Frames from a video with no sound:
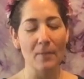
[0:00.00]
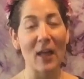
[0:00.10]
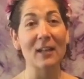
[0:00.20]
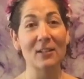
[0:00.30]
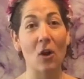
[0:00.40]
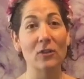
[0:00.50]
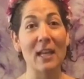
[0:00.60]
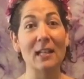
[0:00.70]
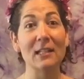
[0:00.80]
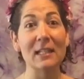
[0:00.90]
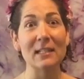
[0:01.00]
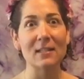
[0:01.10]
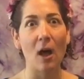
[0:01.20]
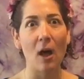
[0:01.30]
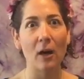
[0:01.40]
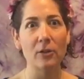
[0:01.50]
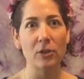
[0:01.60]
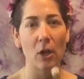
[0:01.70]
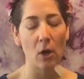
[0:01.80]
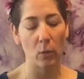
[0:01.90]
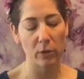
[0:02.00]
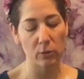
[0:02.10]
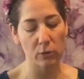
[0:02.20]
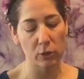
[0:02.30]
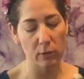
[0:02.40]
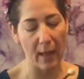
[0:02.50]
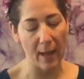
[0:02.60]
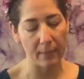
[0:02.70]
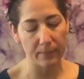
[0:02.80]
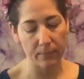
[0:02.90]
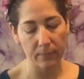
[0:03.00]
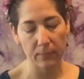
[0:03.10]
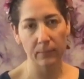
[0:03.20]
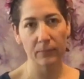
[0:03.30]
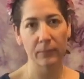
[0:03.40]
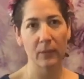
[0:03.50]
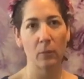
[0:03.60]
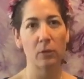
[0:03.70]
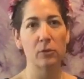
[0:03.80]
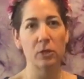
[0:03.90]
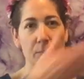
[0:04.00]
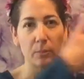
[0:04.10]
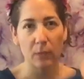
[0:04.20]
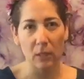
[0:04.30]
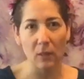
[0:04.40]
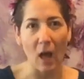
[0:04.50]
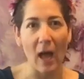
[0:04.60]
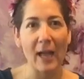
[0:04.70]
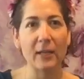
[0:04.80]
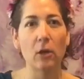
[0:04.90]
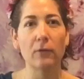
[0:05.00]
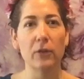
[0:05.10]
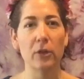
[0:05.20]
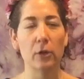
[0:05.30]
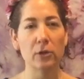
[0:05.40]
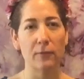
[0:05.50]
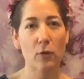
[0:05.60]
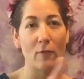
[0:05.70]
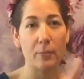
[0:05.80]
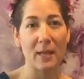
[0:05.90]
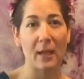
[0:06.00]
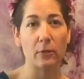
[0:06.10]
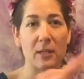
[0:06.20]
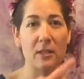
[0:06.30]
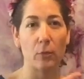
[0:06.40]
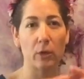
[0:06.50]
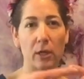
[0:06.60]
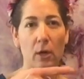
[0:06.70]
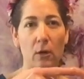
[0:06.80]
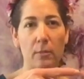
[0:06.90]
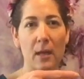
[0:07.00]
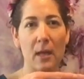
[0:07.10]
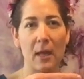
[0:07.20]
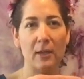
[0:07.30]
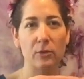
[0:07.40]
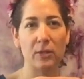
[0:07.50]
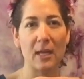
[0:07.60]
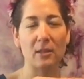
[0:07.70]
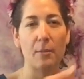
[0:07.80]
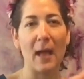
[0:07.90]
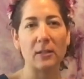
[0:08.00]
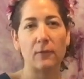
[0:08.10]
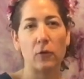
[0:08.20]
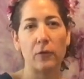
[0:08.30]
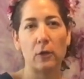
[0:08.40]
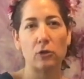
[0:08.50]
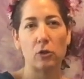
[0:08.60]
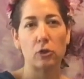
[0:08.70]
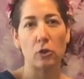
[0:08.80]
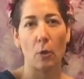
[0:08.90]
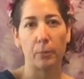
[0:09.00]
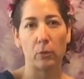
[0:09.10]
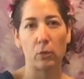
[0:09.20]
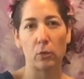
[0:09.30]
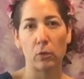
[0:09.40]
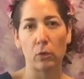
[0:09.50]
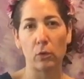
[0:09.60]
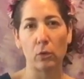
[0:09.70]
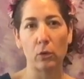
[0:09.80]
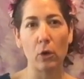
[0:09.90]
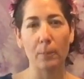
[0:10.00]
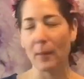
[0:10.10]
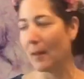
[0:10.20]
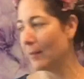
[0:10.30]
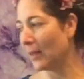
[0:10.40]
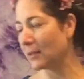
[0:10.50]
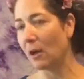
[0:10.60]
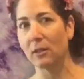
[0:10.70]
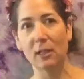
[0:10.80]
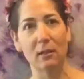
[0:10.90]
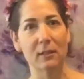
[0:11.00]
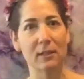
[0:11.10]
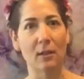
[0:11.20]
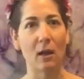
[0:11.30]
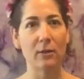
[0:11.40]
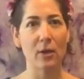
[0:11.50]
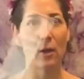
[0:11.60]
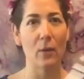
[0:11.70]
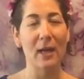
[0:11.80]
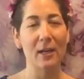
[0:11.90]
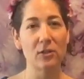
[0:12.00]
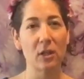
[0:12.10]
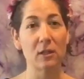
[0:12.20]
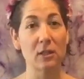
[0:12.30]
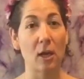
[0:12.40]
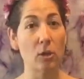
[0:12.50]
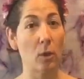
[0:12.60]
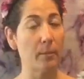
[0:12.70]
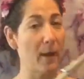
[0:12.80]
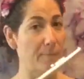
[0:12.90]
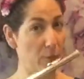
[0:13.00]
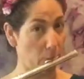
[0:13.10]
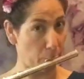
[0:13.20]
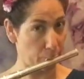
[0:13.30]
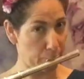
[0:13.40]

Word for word: that is called a glissando. When you do that, when you just glide over the notes, if you have a piano keyboard at home and you take the backs of your fingers and you just go, that's called a glissando. Here's a glissando on my flute.